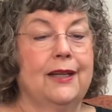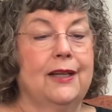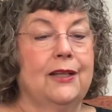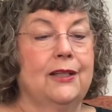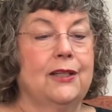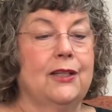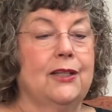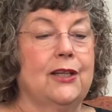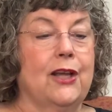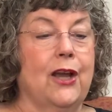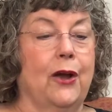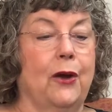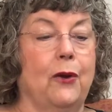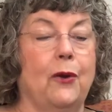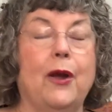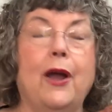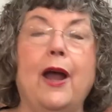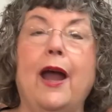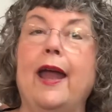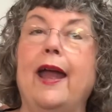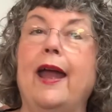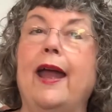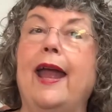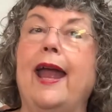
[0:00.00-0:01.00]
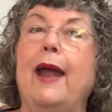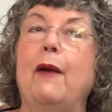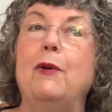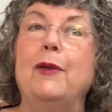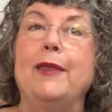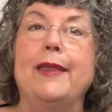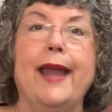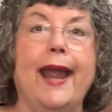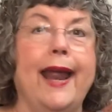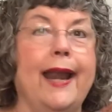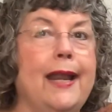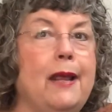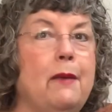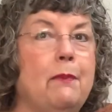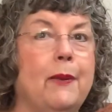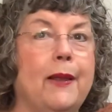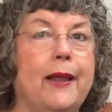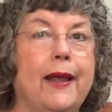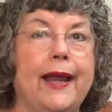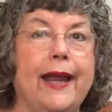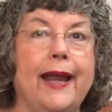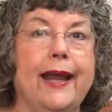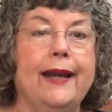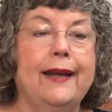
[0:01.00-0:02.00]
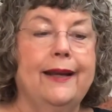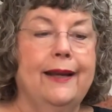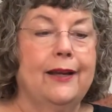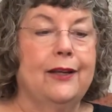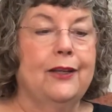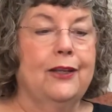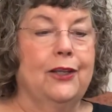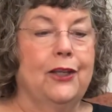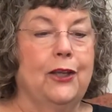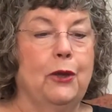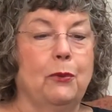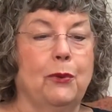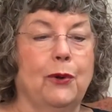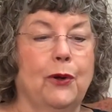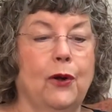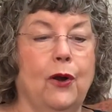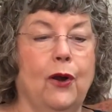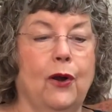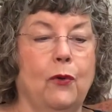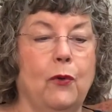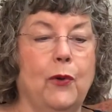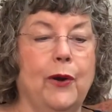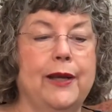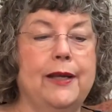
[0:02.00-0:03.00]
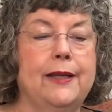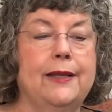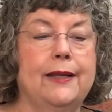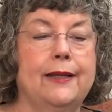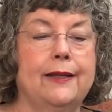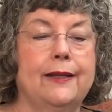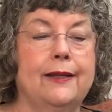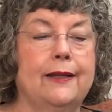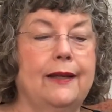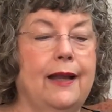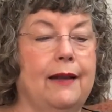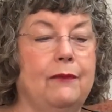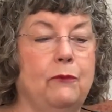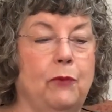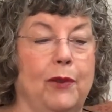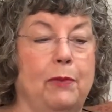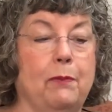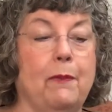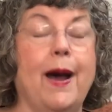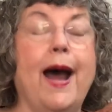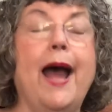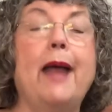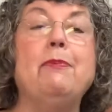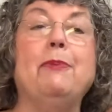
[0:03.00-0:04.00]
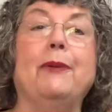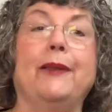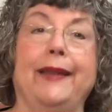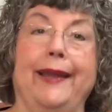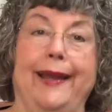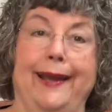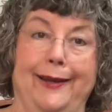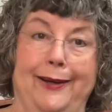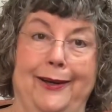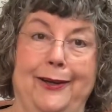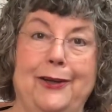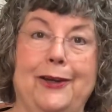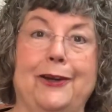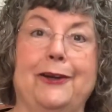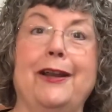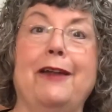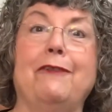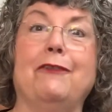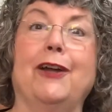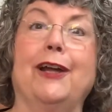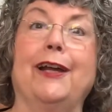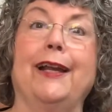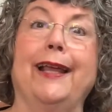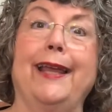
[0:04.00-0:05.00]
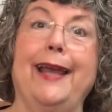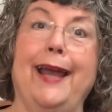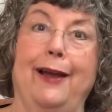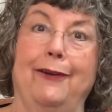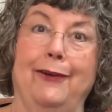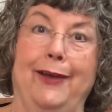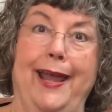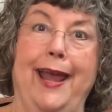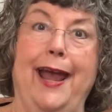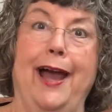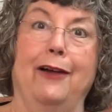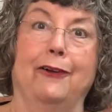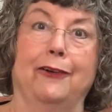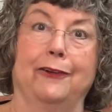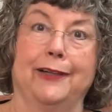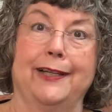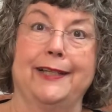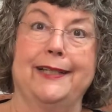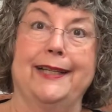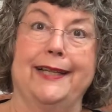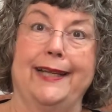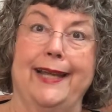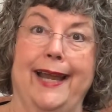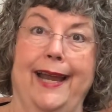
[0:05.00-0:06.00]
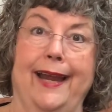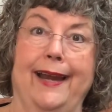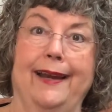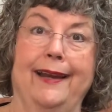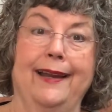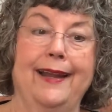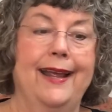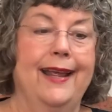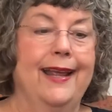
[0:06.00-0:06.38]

So with any plan, with my plan, you're never going to count calories again.